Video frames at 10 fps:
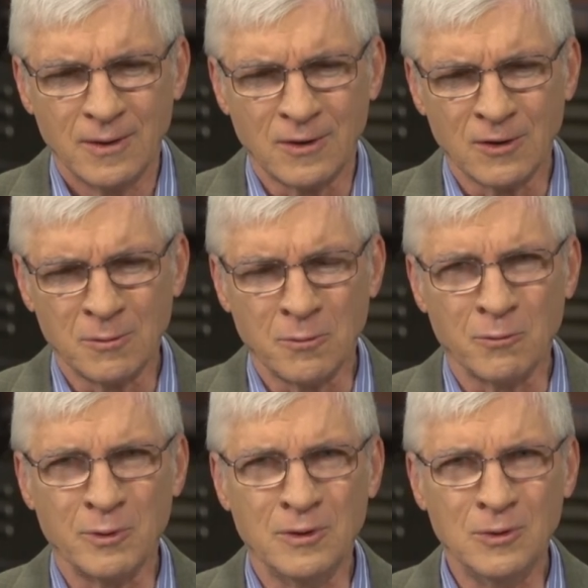give them a
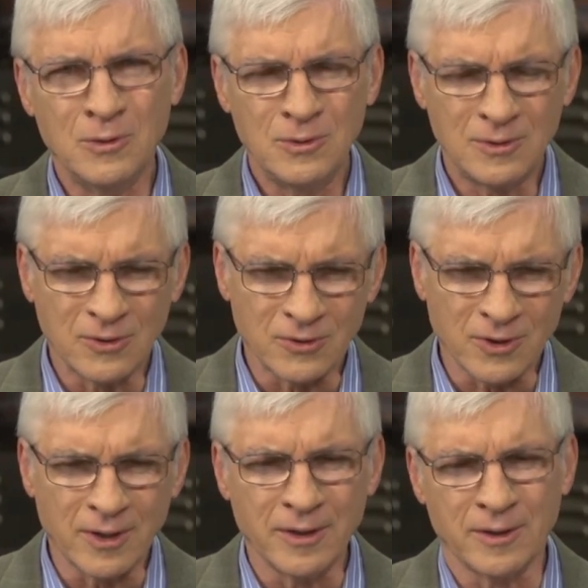renewed
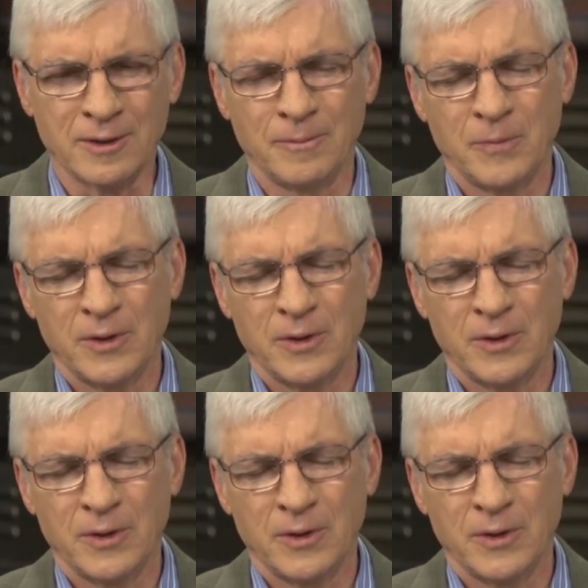desire